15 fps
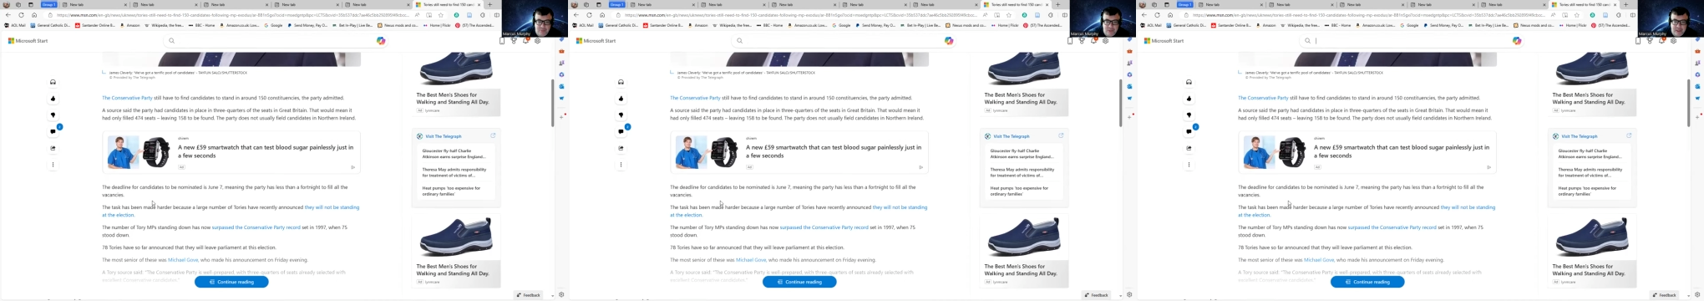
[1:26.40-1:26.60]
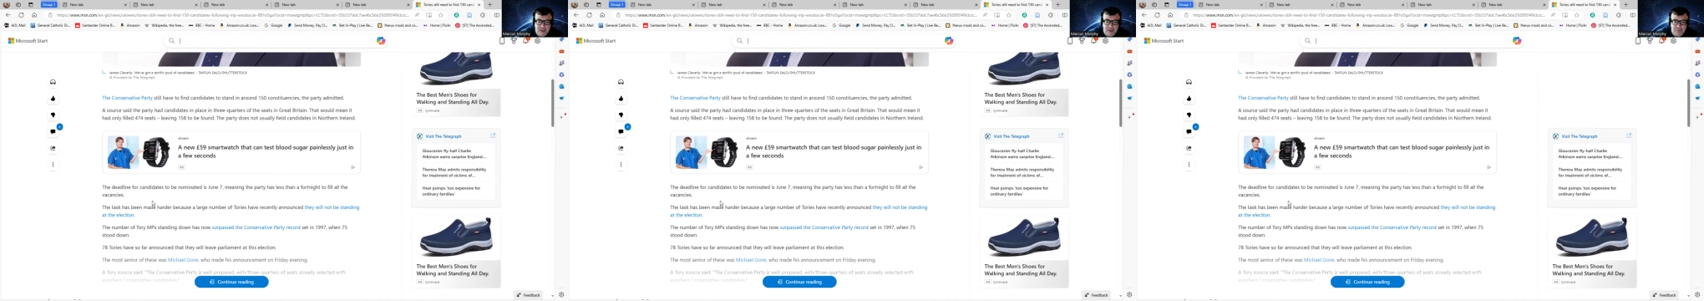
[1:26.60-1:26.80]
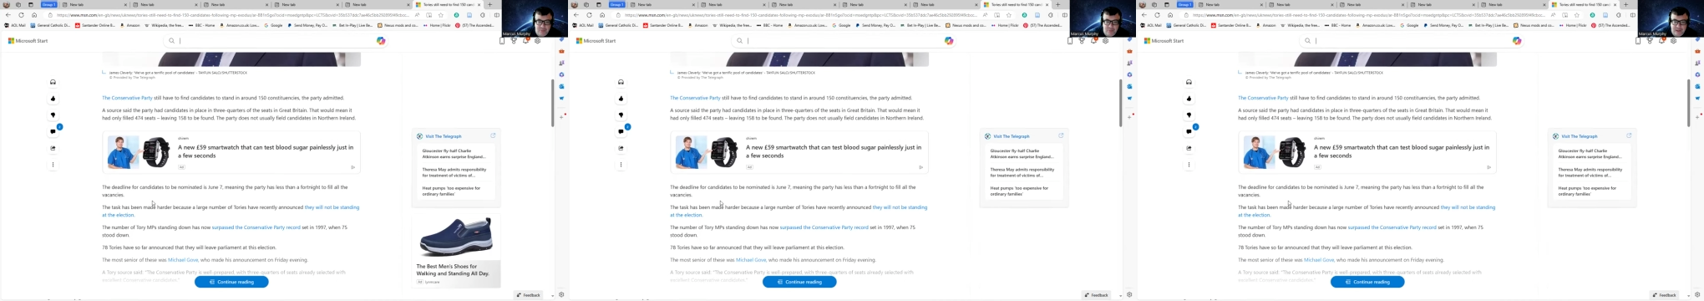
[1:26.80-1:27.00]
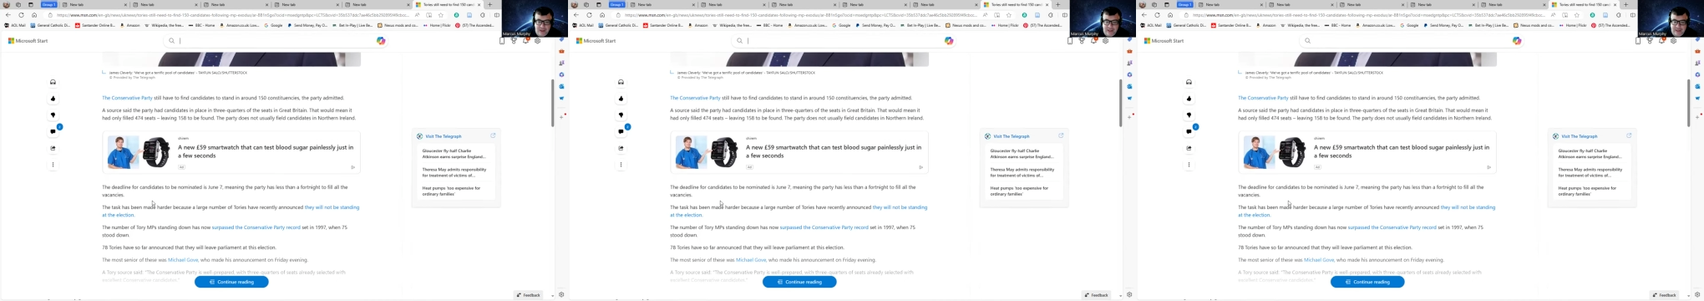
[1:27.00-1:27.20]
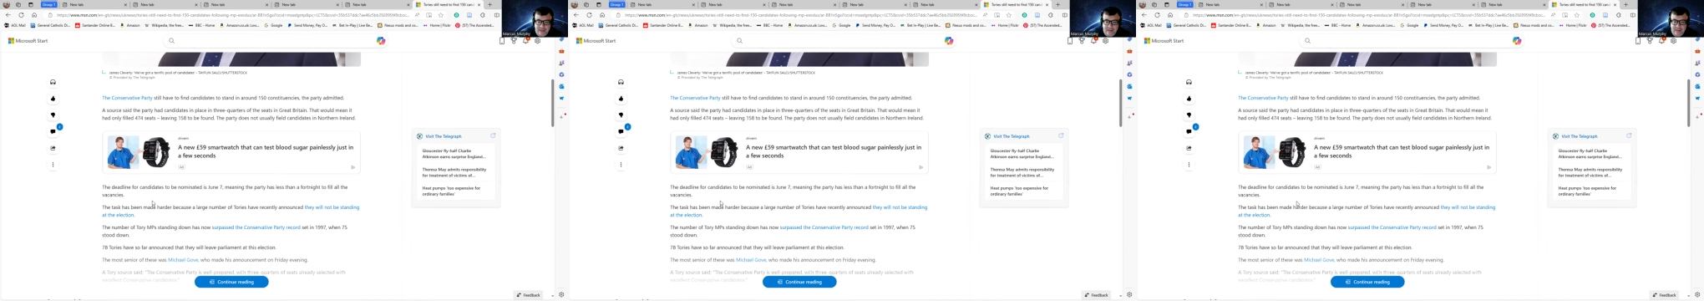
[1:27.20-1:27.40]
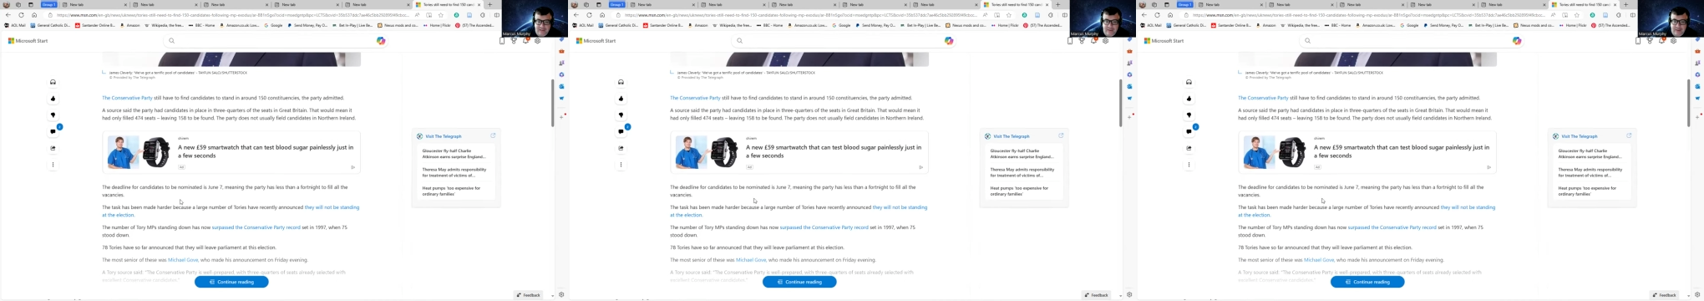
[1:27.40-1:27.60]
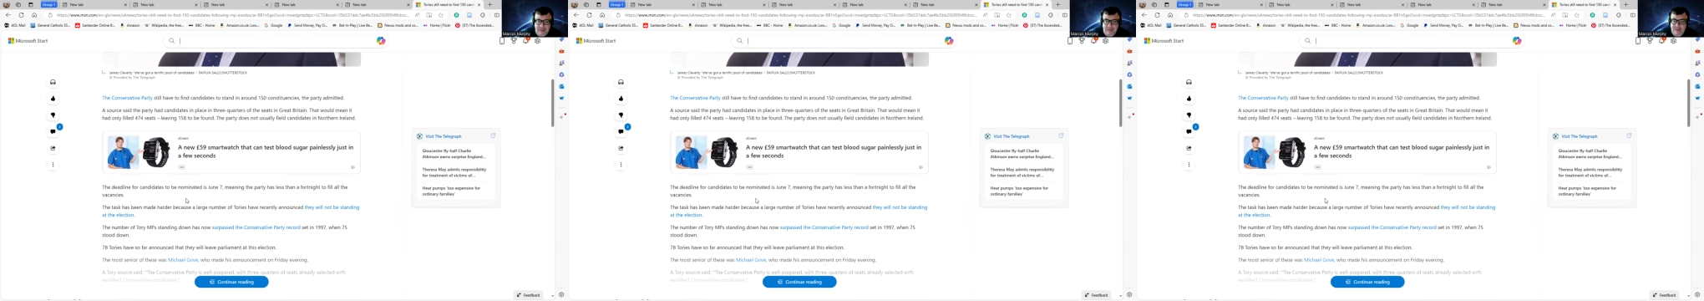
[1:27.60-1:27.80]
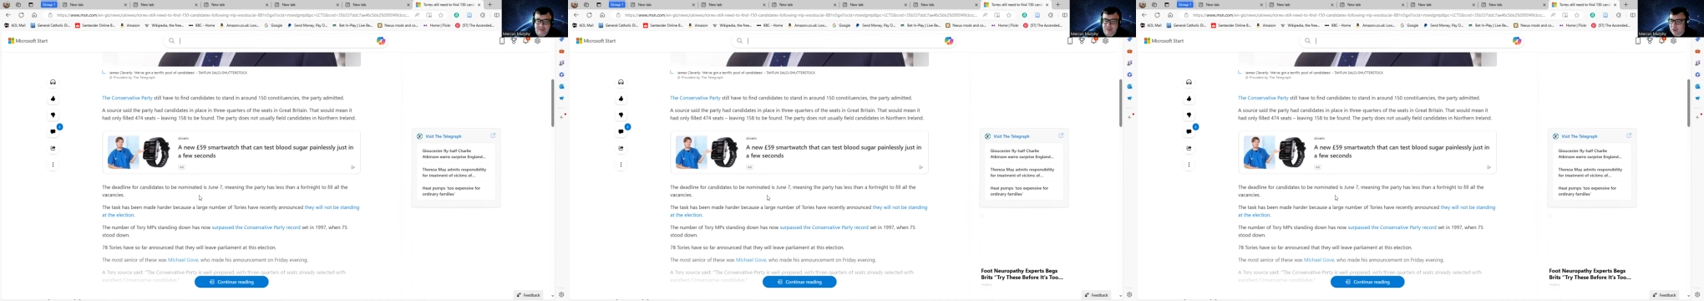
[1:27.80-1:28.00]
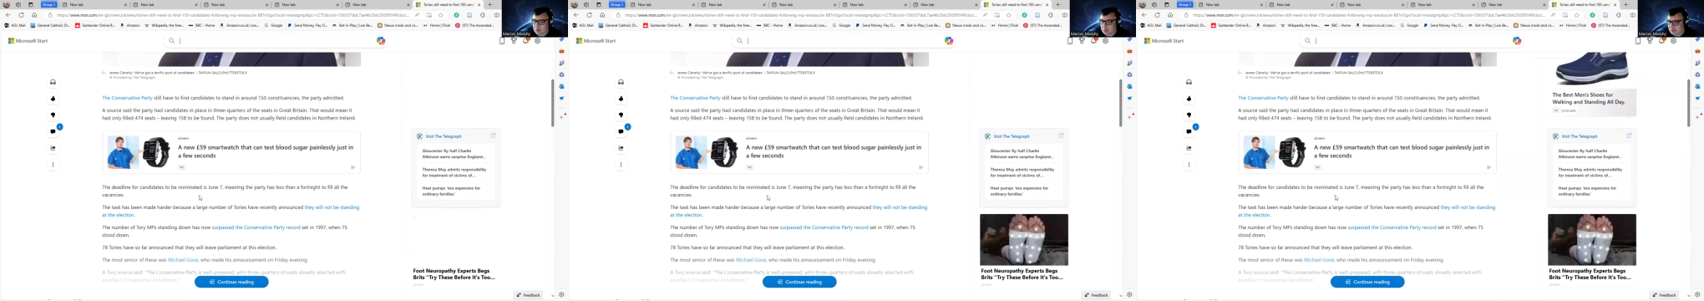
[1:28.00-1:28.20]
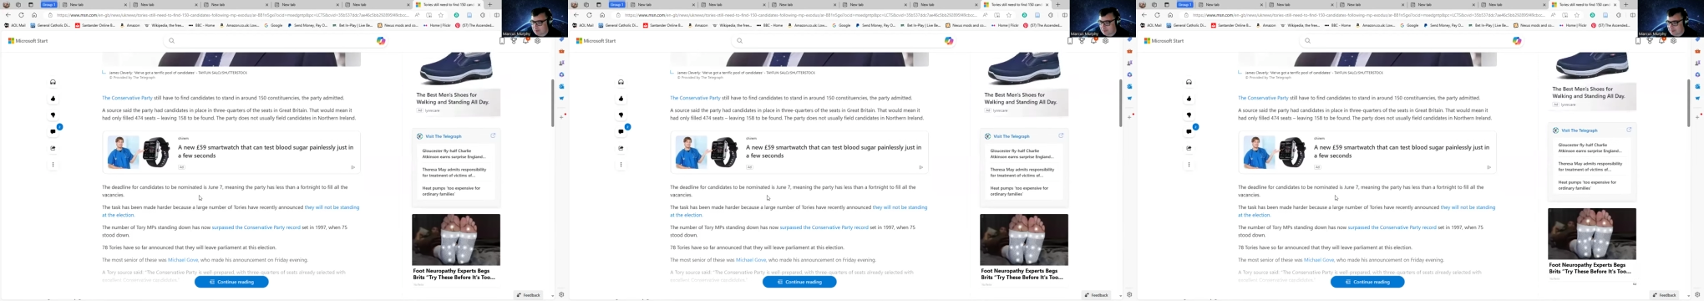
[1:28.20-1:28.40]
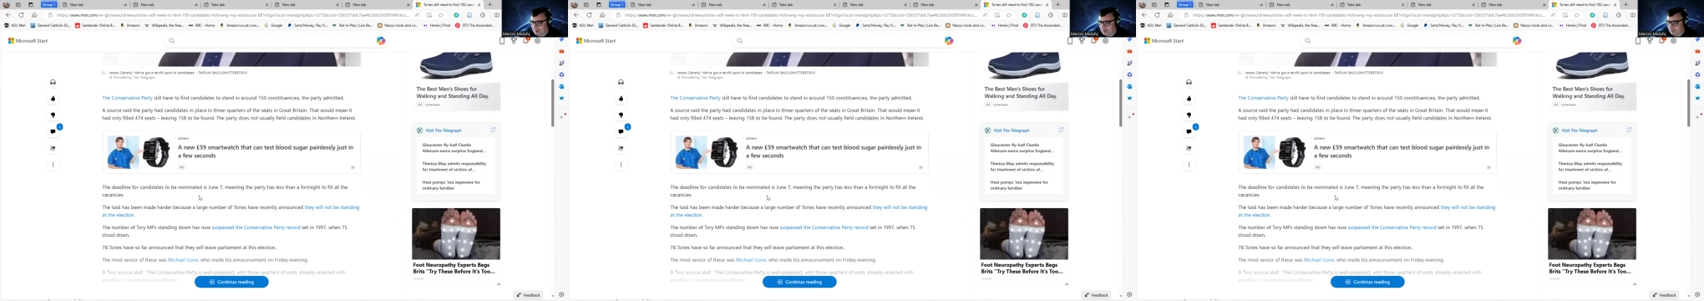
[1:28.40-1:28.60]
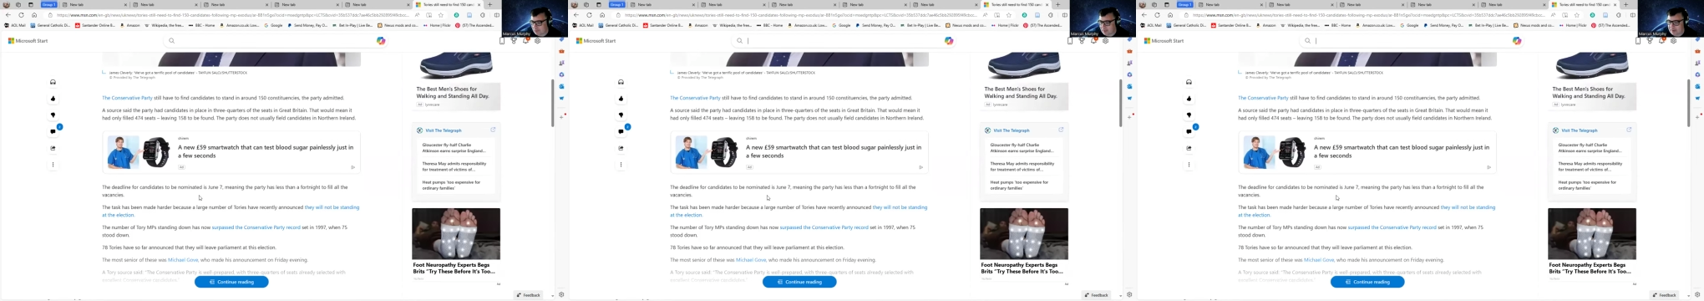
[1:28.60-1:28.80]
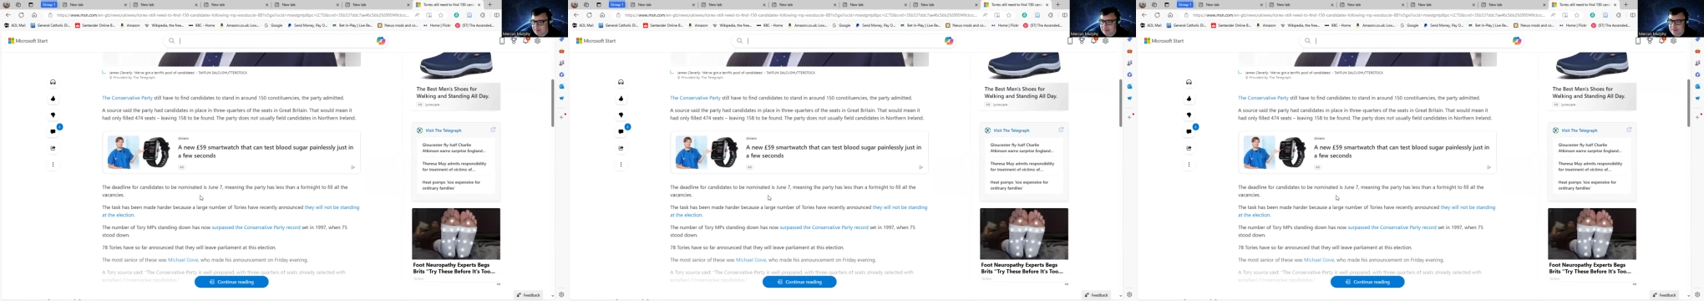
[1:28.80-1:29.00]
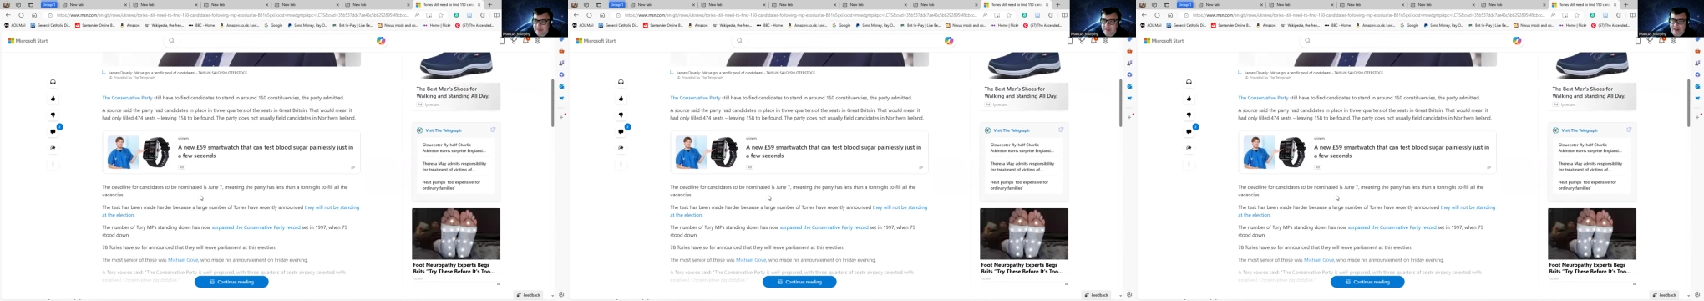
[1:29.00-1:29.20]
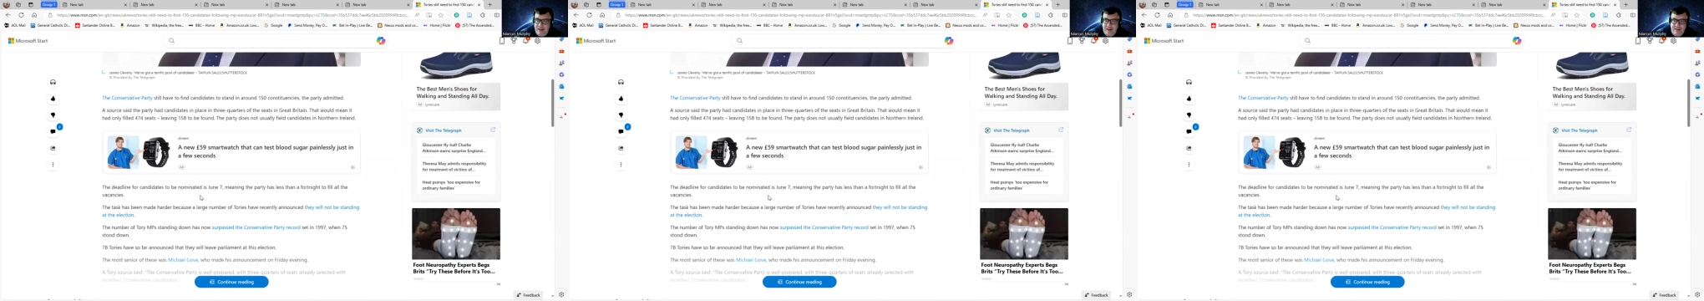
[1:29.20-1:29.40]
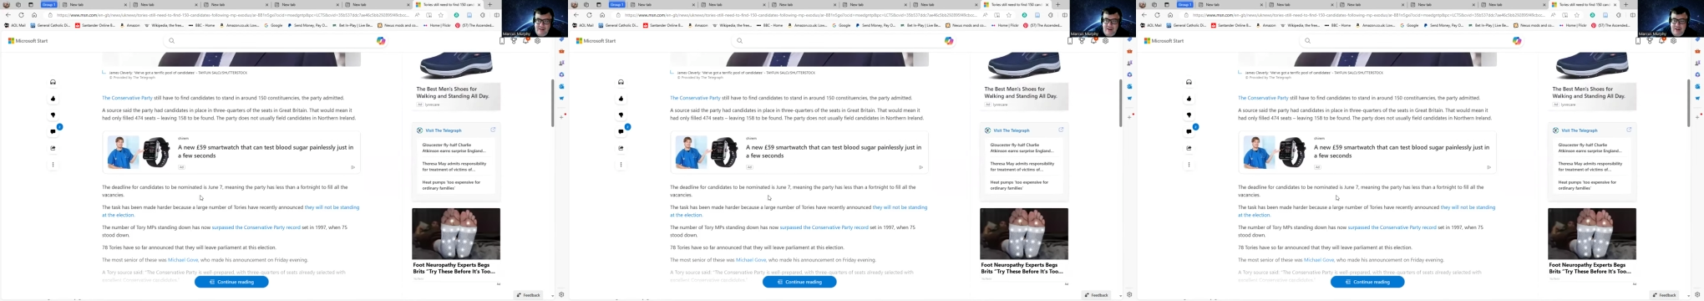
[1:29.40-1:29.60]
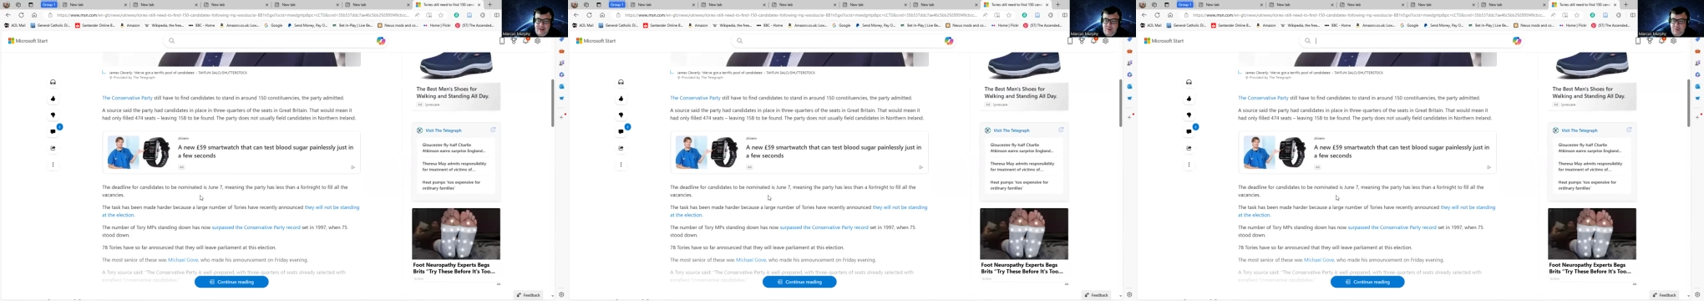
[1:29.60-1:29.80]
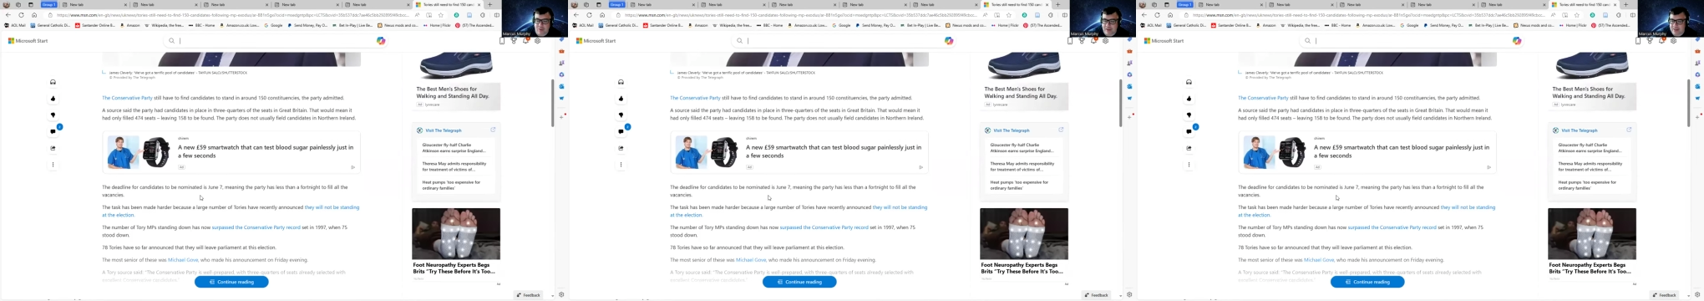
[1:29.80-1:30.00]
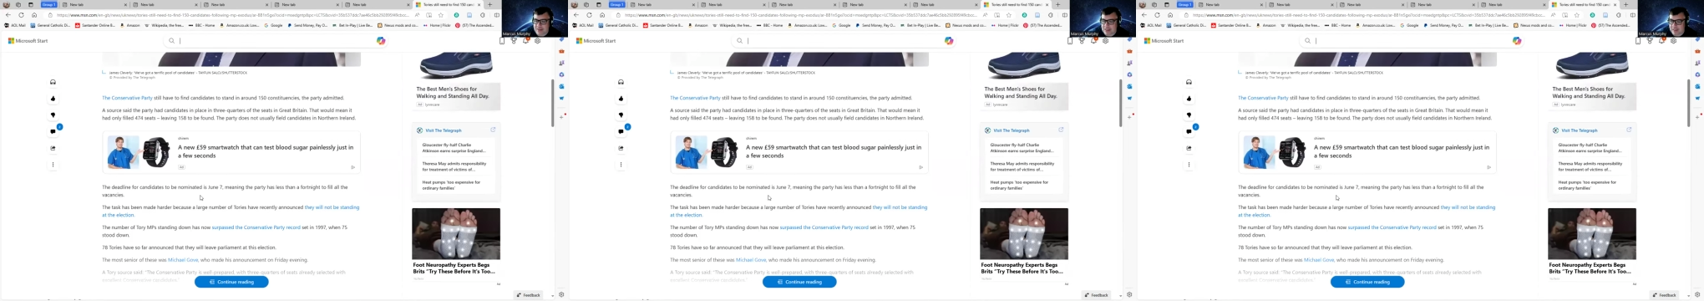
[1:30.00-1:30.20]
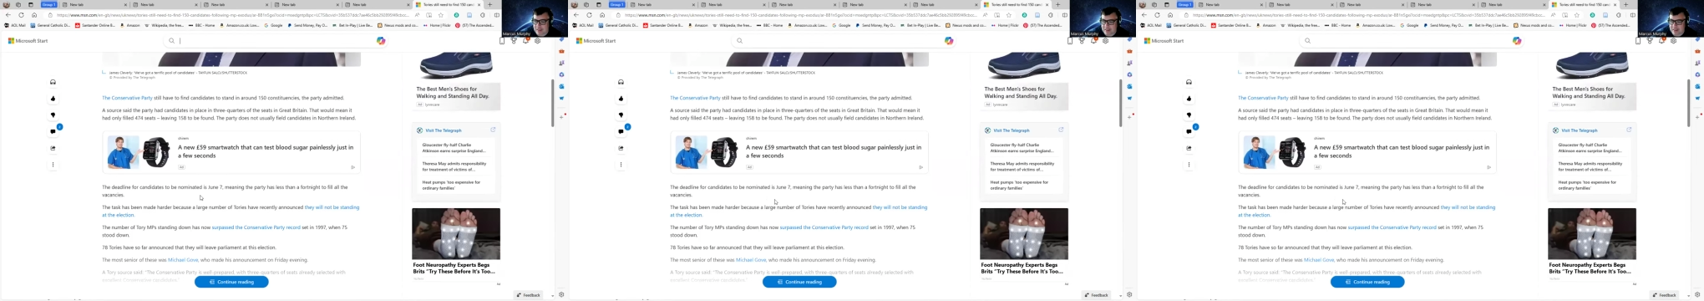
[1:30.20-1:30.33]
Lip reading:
[unreadable: no face in view]